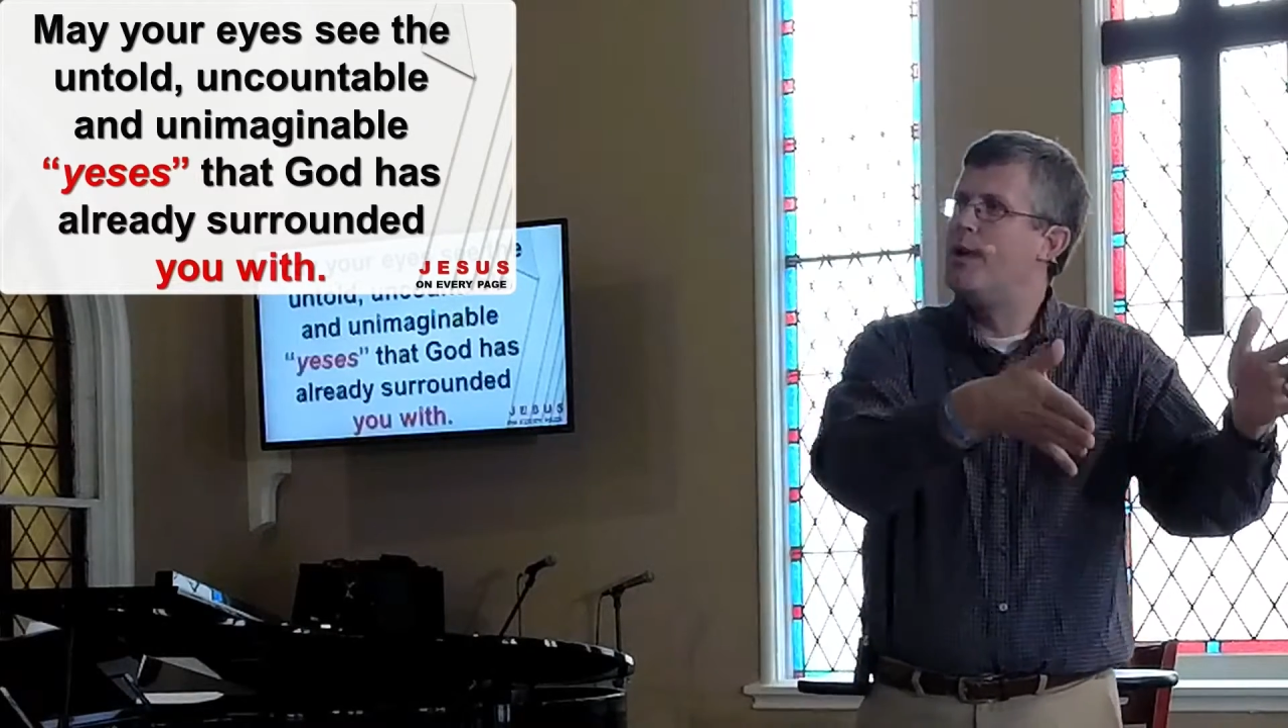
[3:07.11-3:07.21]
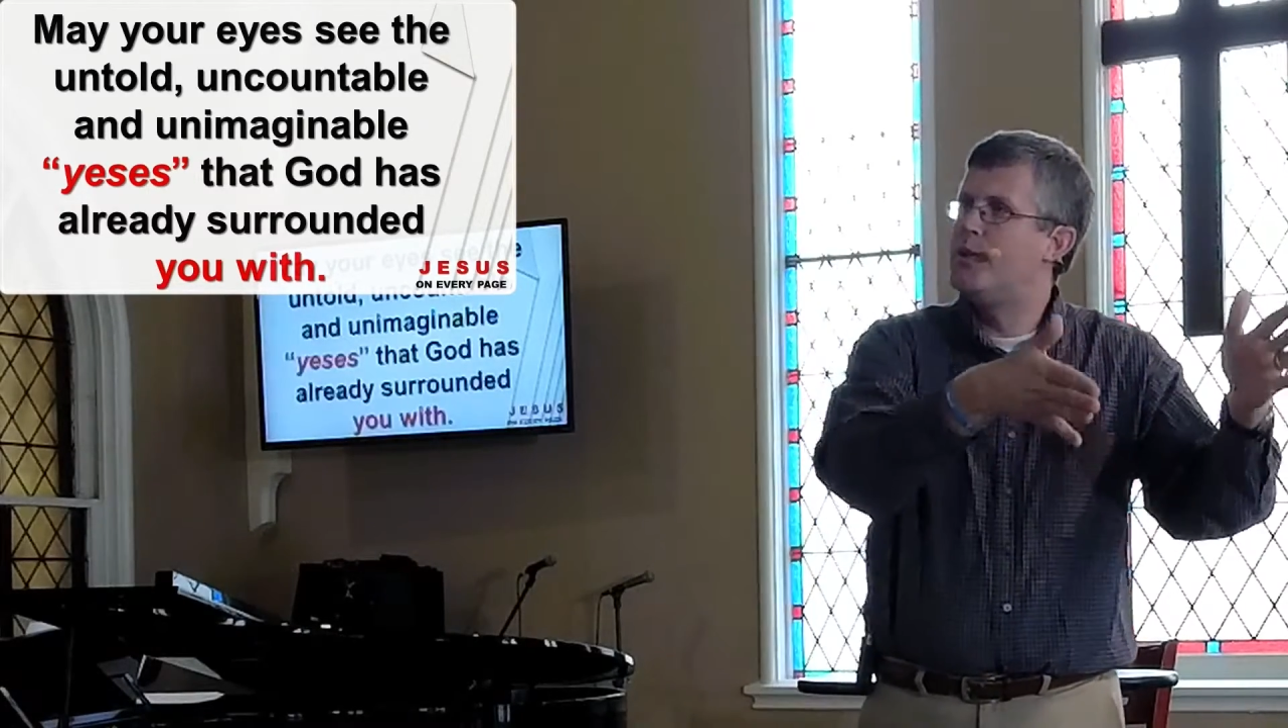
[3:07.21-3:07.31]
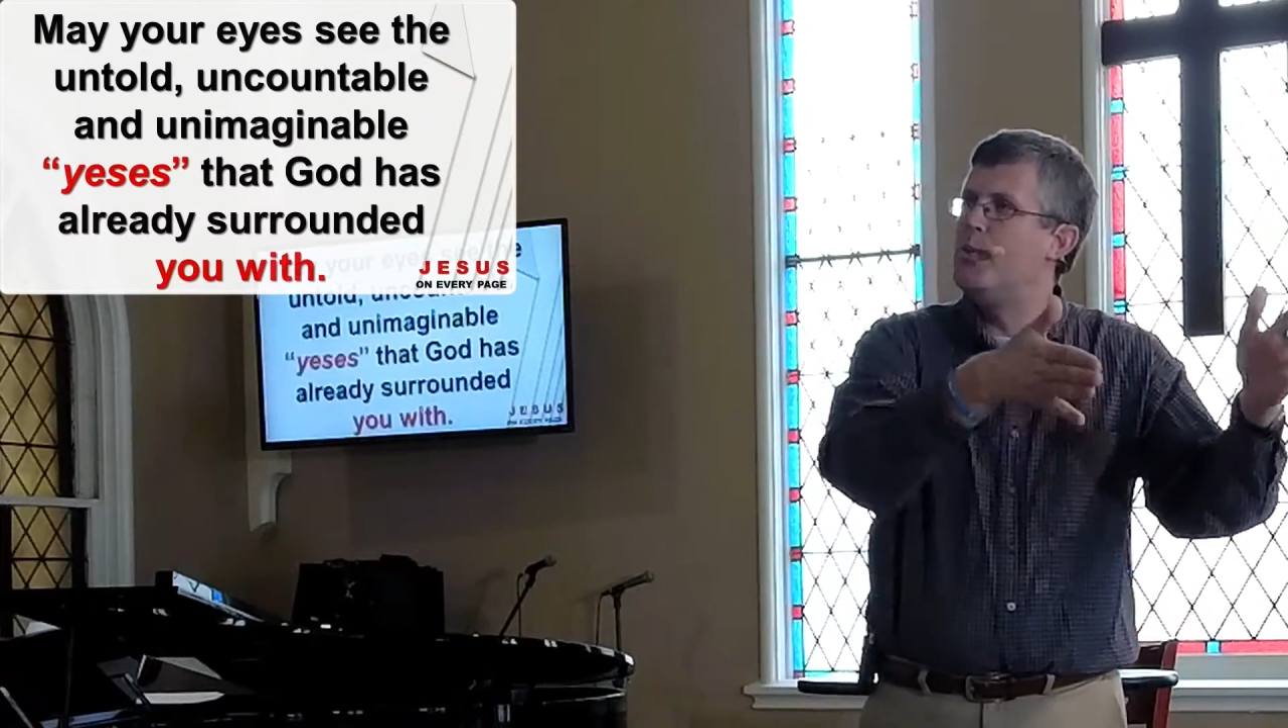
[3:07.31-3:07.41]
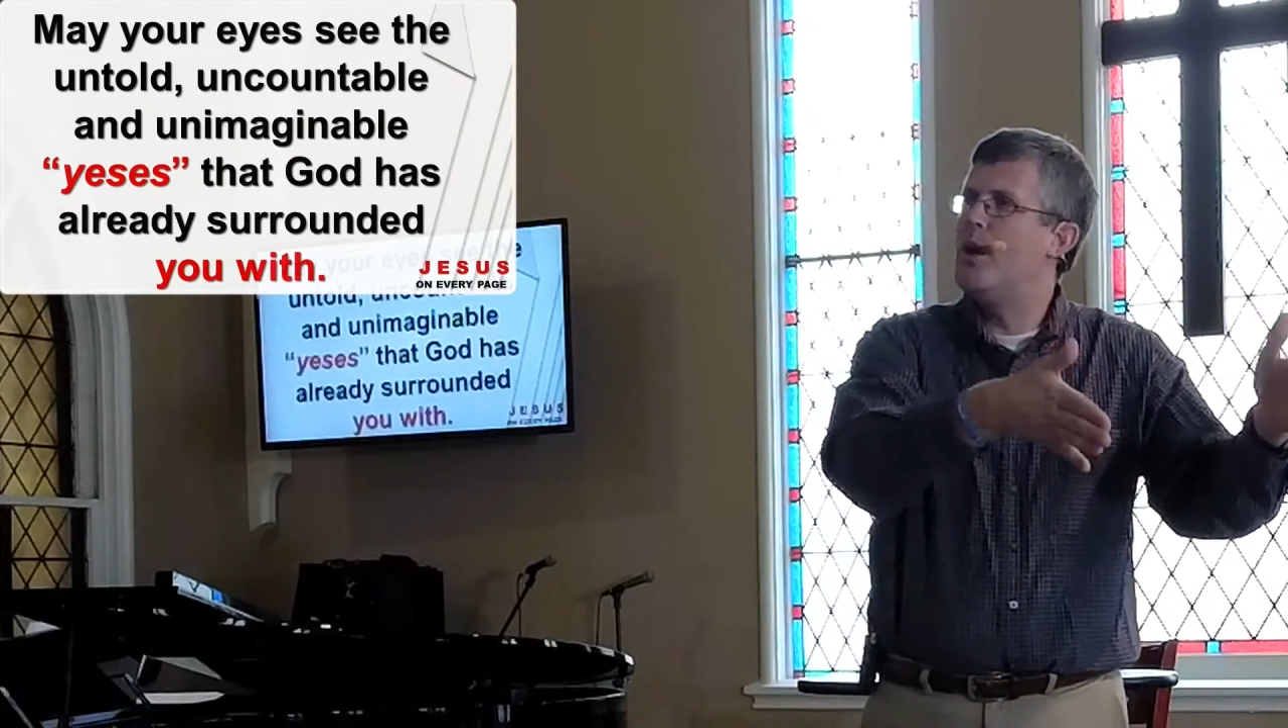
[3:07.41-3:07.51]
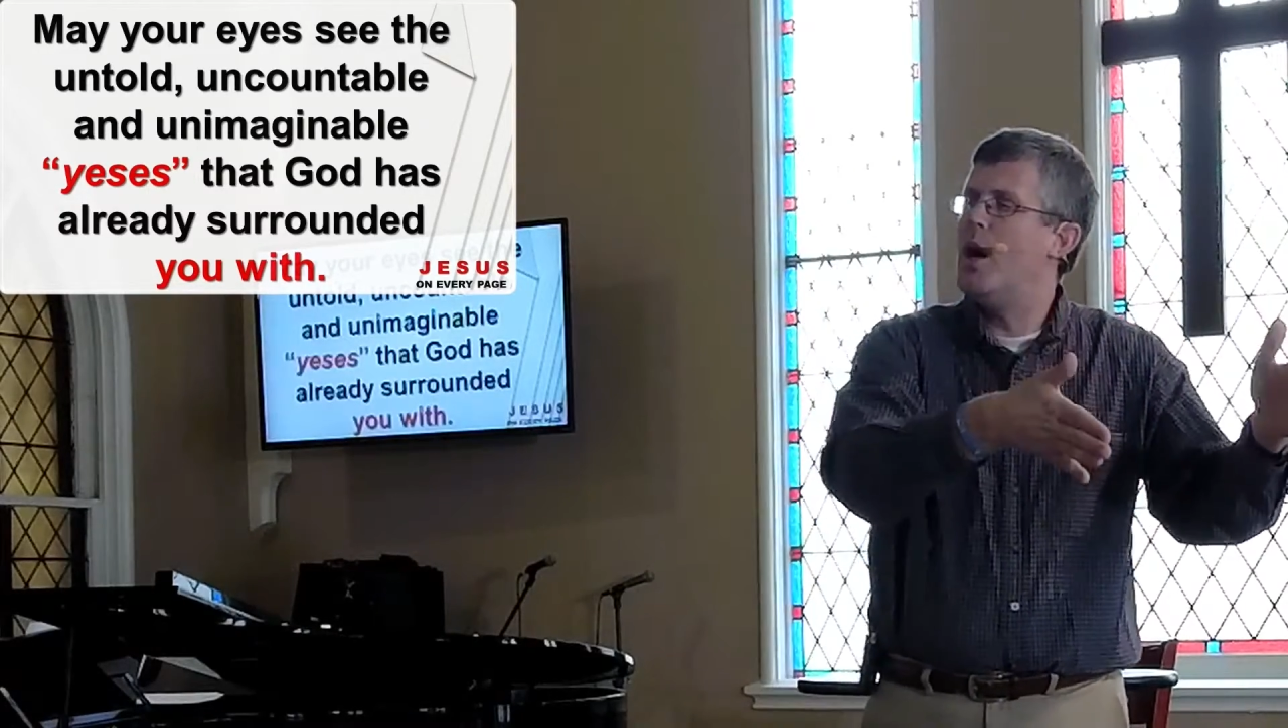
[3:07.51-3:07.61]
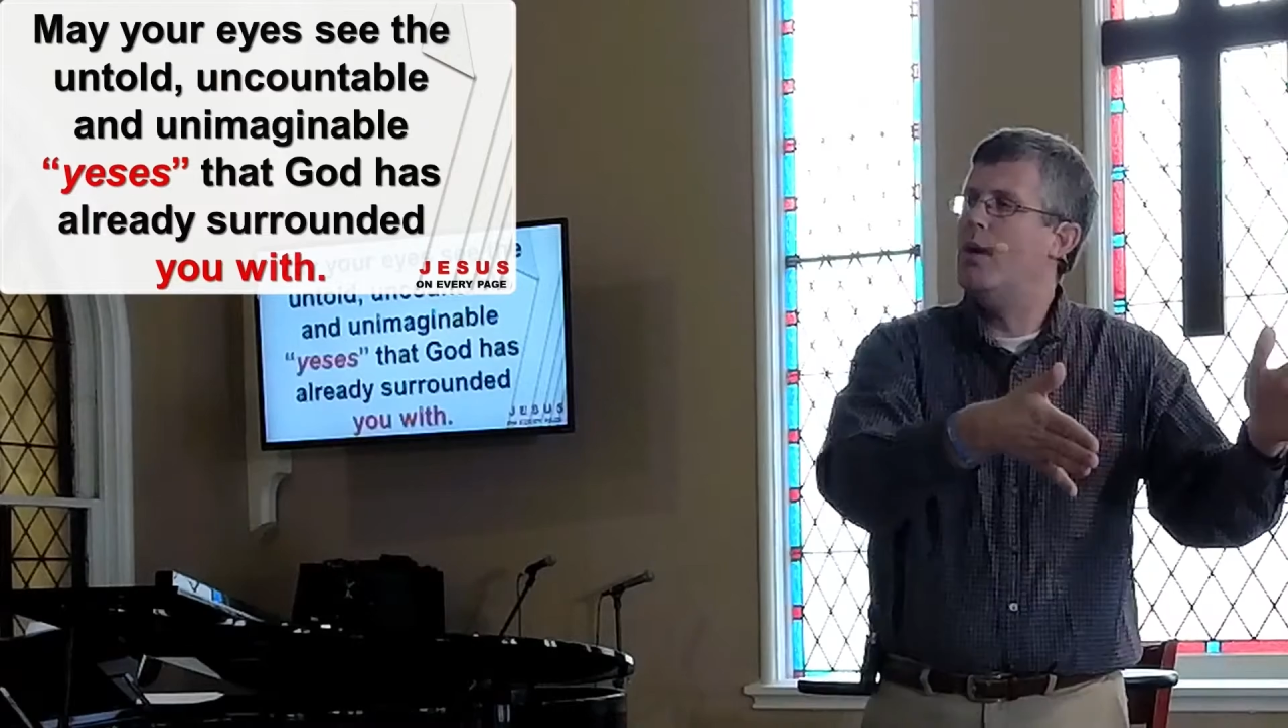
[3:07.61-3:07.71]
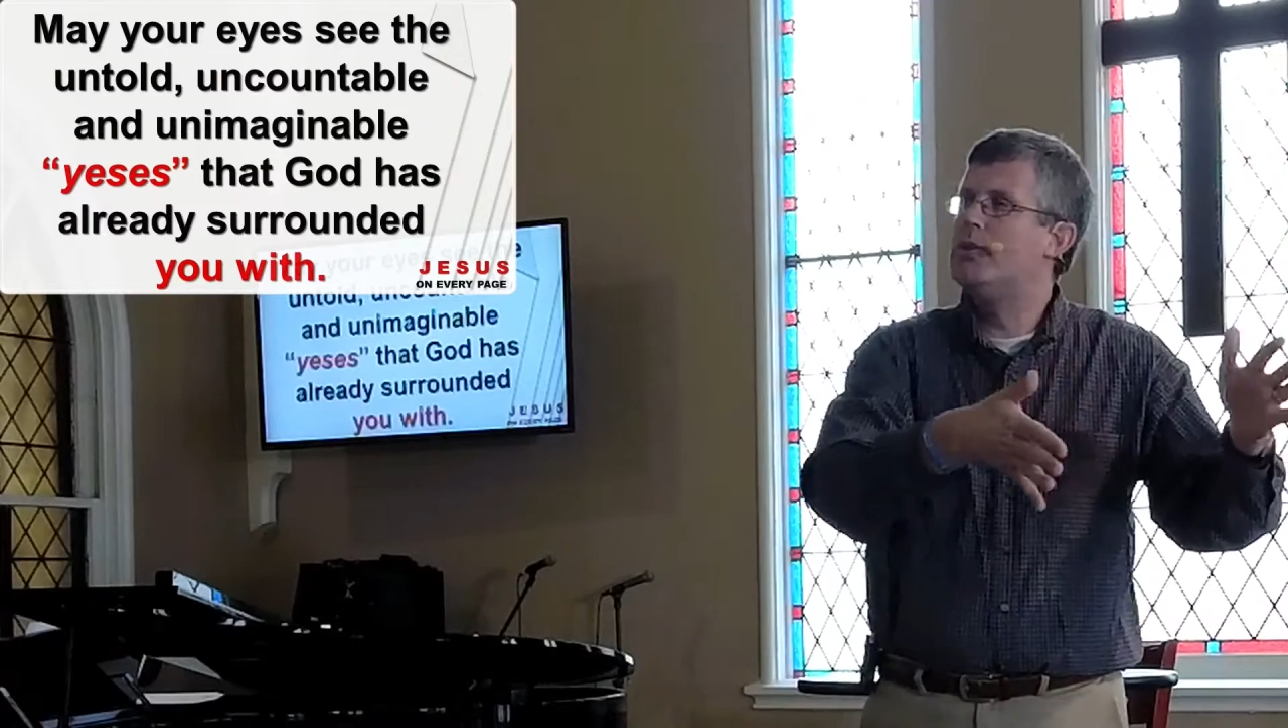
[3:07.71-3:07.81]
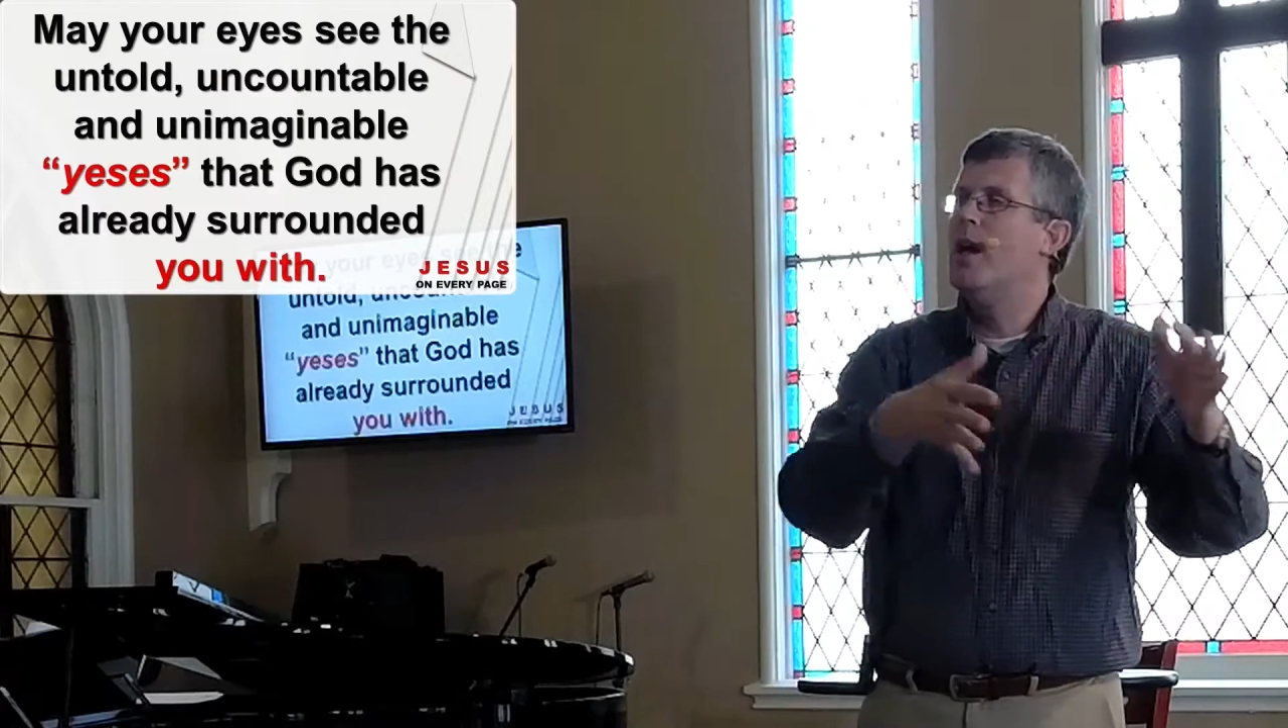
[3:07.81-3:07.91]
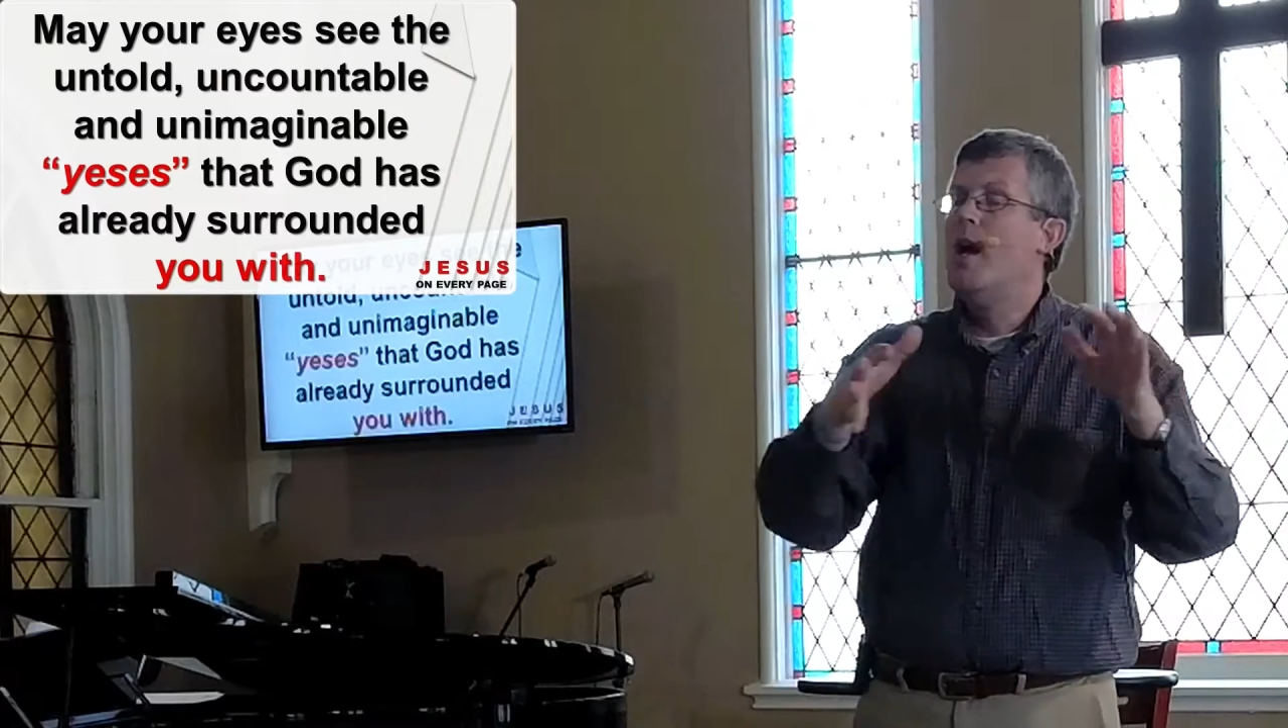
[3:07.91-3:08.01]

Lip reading: two no's,